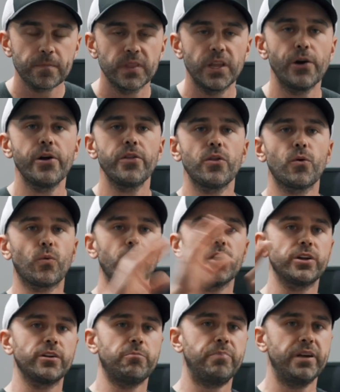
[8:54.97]
They're in the
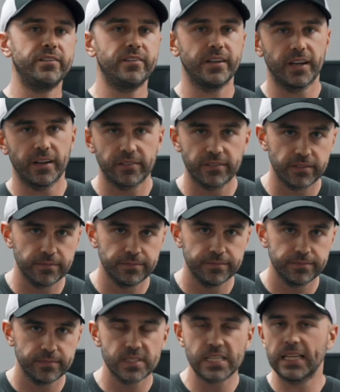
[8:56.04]
world of busyness.
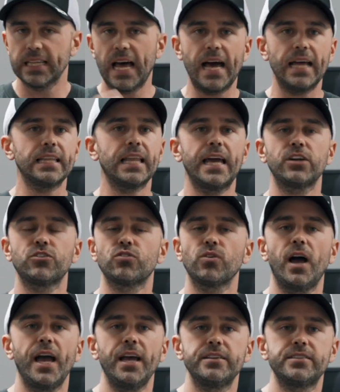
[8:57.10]
It's a lot like
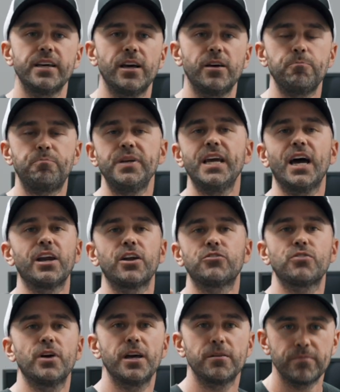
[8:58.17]
trying to be on a
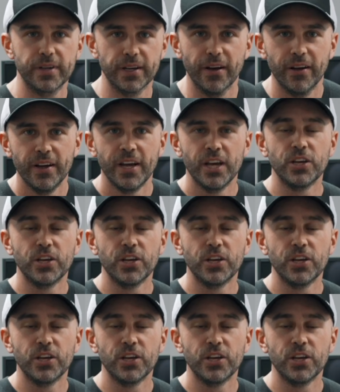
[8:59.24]
treadmill.